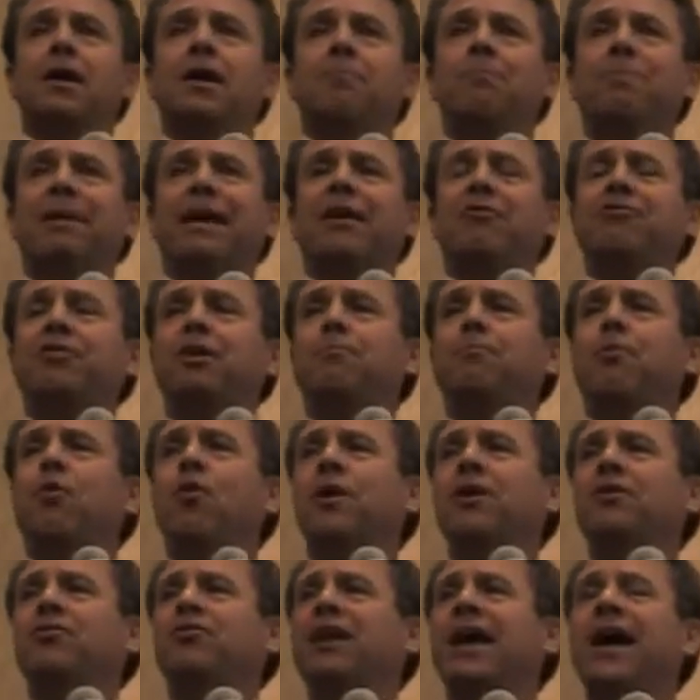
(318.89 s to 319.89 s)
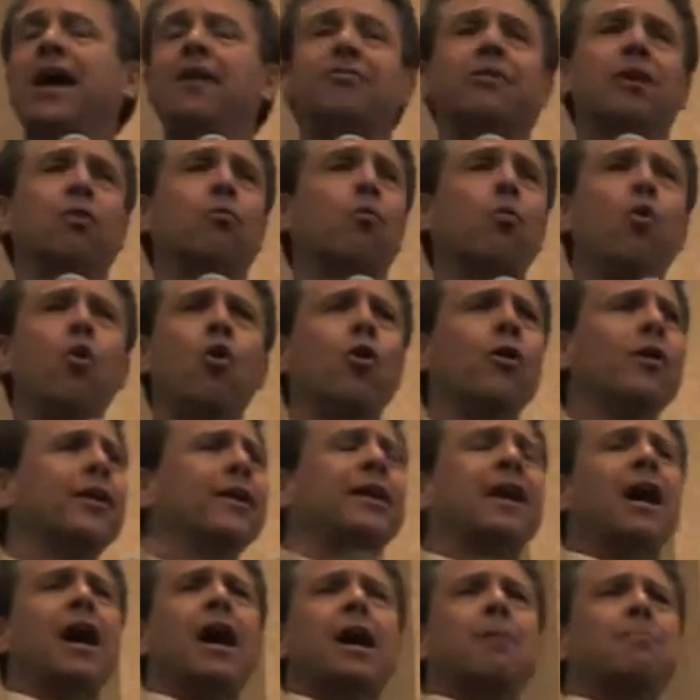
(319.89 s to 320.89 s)
Because he points out that war
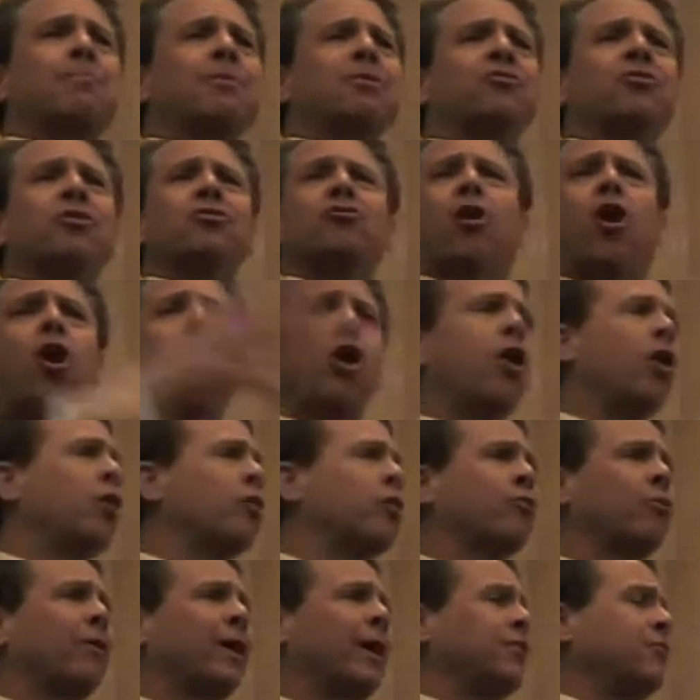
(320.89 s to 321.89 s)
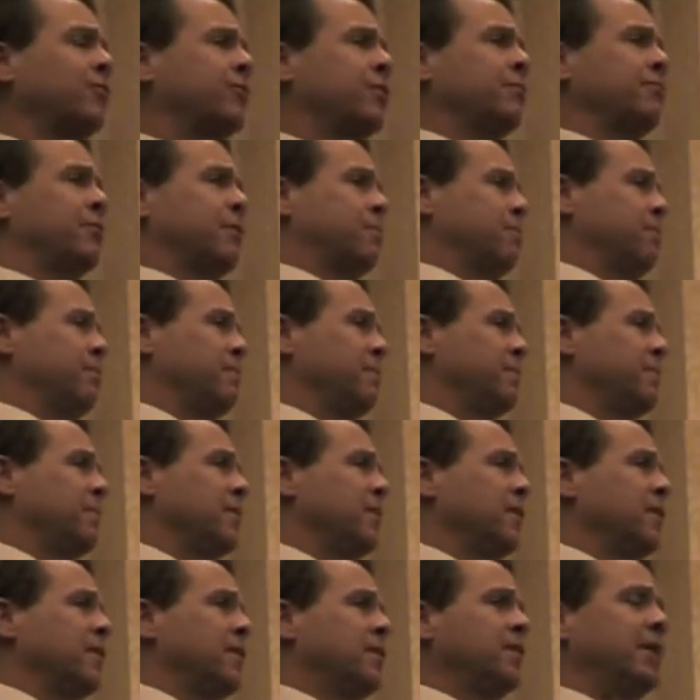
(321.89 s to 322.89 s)
encompasses all the rest of them.
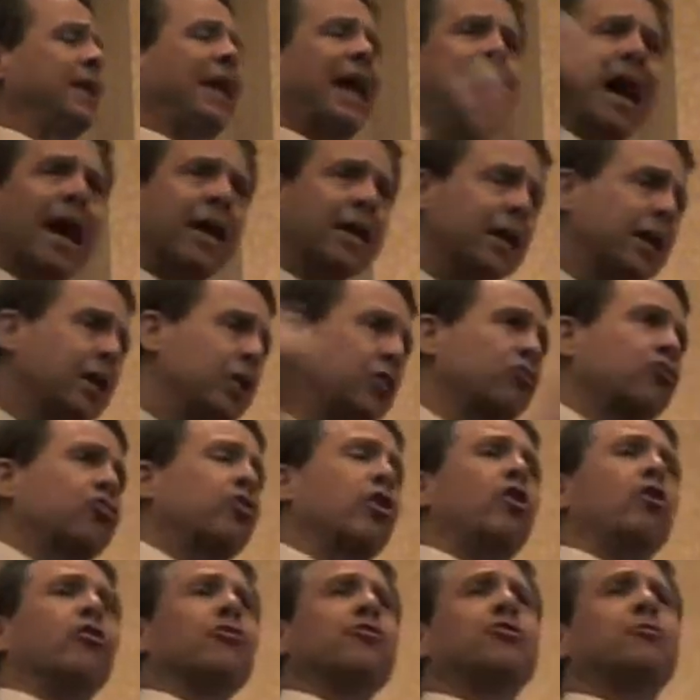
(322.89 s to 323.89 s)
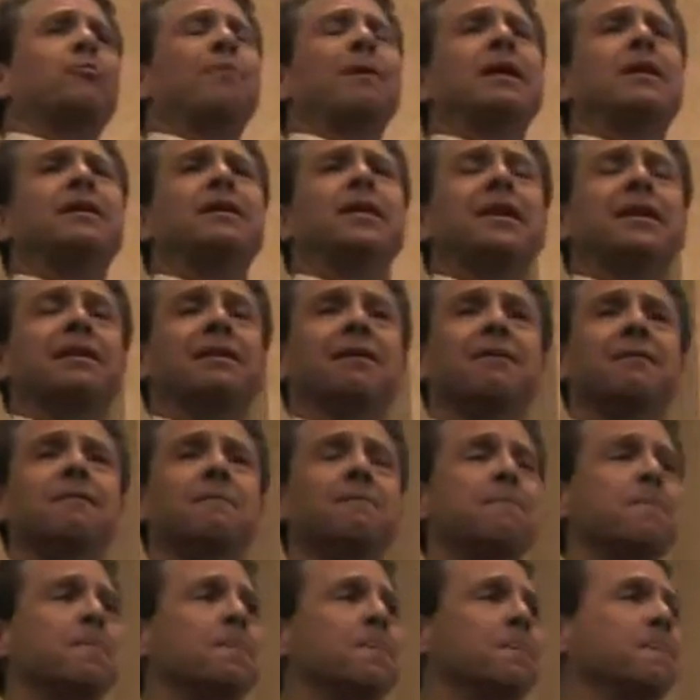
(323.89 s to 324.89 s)
The out-of-control spending,
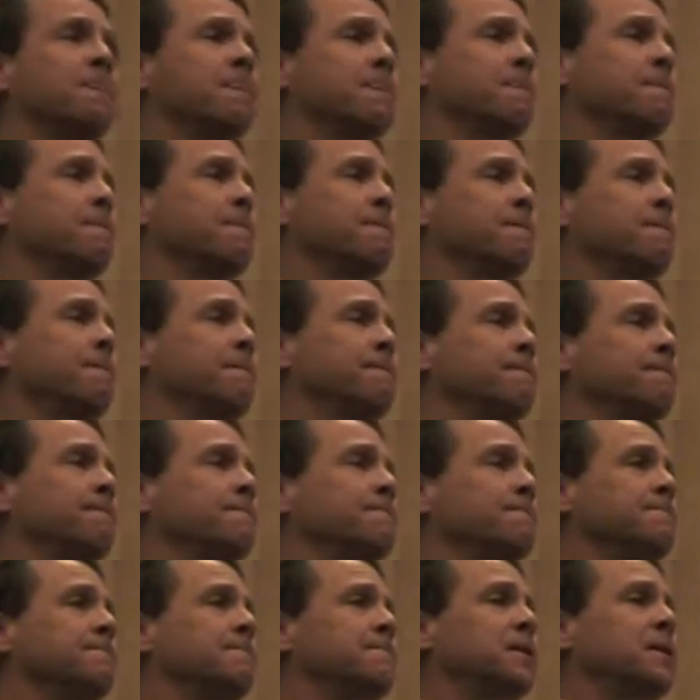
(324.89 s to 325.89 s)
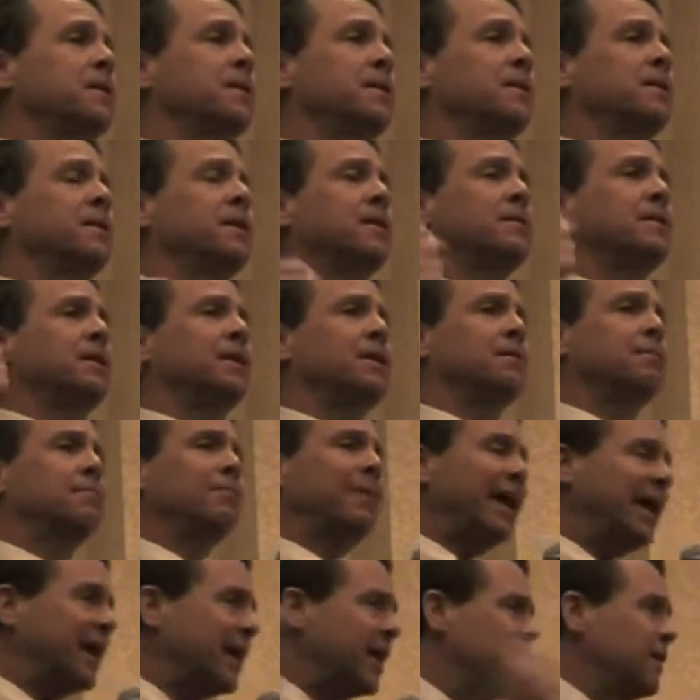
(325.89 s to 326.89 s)
the
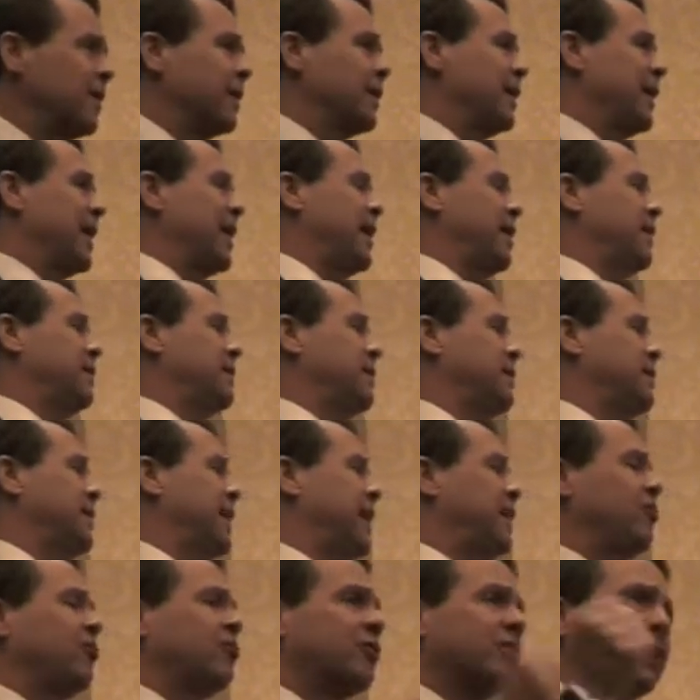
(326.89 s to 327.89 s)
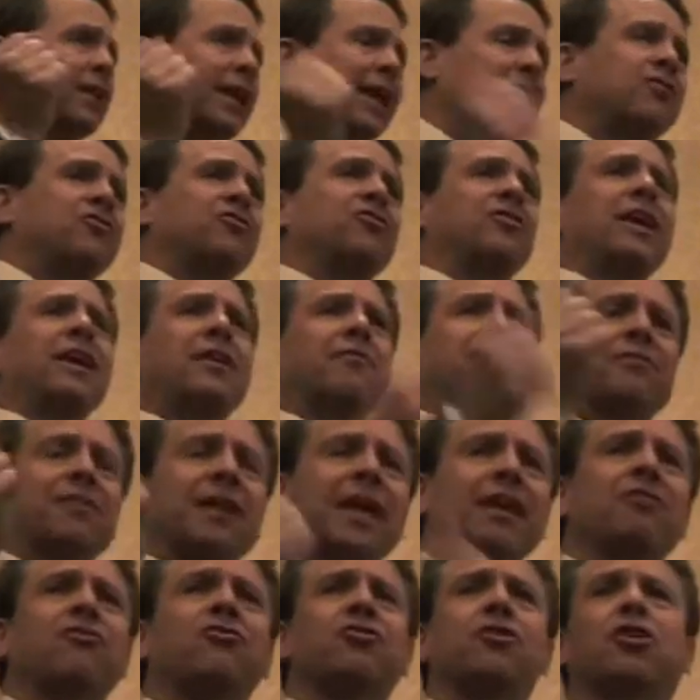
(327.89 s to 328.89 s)
making the nation less safe,
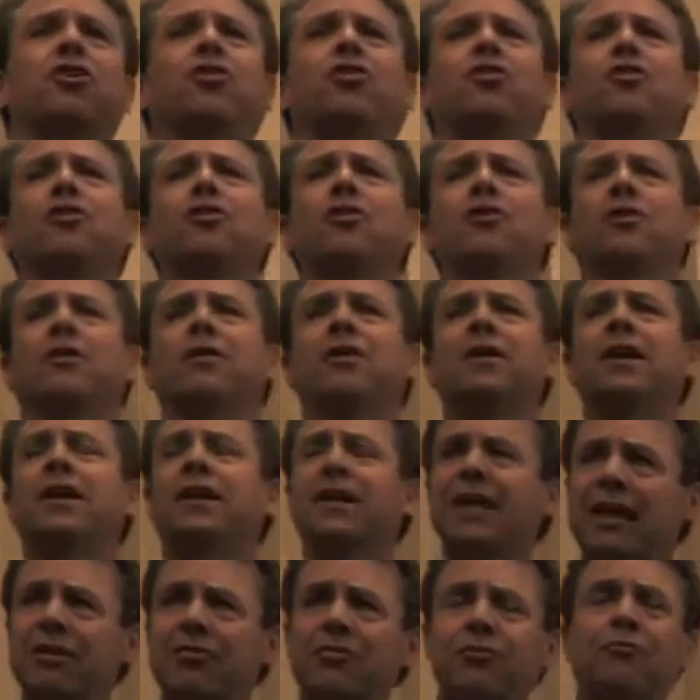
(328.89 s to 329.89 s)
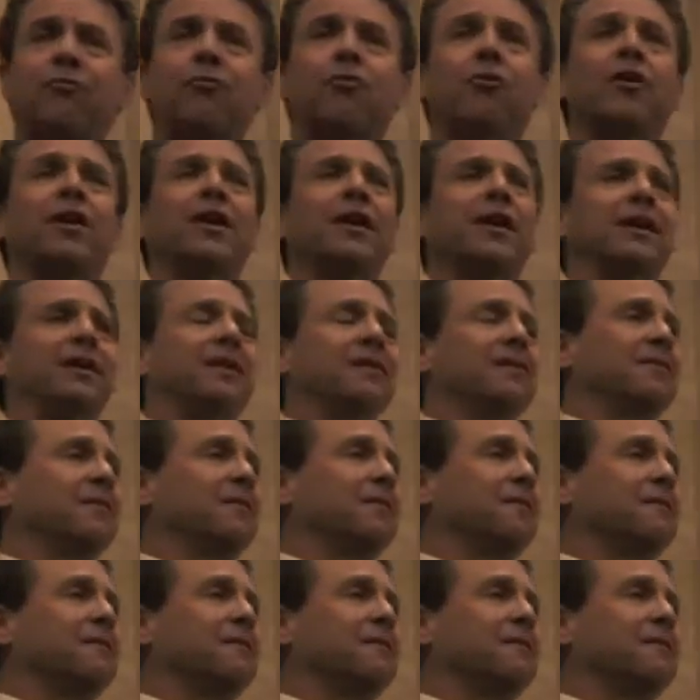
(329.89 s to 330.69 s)
less secure, less free.